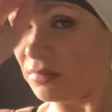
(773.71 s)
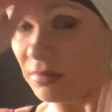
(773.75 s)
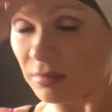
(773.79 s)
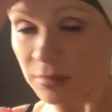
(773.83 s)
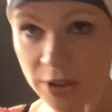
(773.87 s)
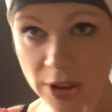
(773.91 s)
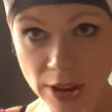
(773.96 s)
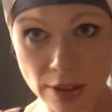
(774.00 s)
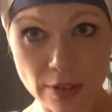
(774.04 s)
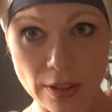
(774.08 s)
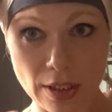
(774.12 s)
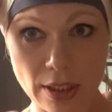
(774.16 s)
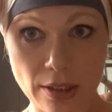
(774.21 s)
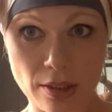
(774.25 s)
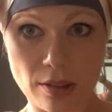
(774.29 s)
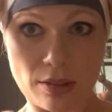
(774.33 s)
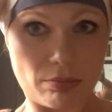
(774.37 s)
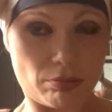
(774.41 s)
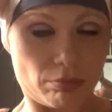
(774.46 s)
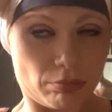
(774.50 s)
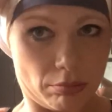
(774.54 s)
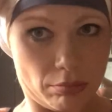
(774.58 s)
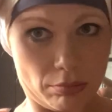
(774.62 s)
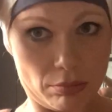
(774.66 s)
just like
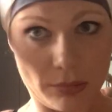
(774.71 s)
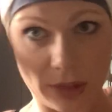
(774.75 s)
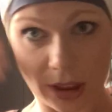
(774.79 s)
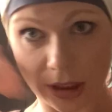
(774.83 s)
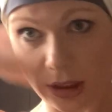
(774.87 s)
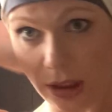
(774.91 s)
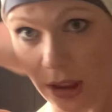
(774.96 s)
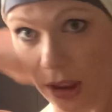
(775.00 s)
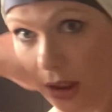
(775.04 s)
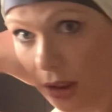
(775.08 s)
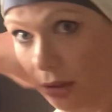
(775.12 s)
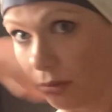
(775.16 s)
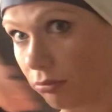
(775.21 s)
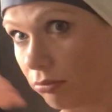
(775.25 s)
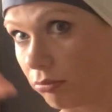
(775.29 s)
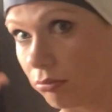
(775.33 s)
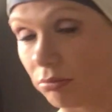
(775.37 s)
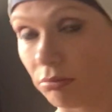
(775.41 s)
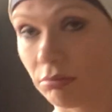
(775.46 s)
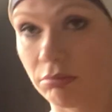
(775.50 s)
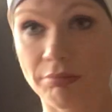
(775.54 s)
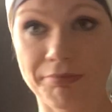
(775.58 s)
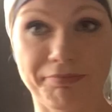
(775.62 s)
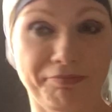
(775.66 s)
I did,
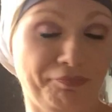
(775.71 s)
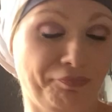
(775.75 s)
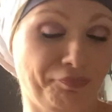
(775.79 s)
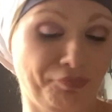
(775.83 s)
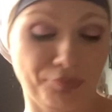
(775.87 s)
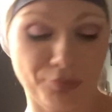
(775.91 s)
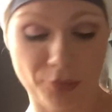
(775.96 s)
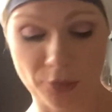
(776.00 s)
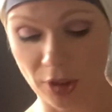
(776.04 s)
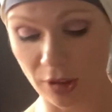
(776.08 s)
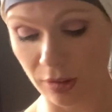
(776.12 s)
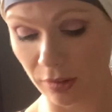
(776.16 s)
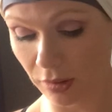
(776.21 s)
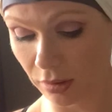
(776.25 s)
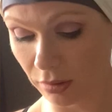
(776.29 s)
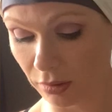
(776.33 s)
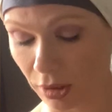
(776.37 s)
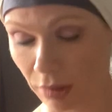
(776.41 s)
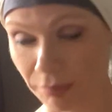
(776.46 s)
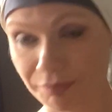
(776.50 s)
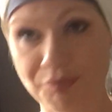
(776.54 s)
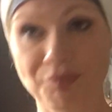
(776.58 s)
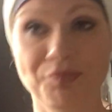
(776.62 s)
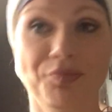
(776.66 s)
because you
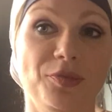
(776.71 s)
know,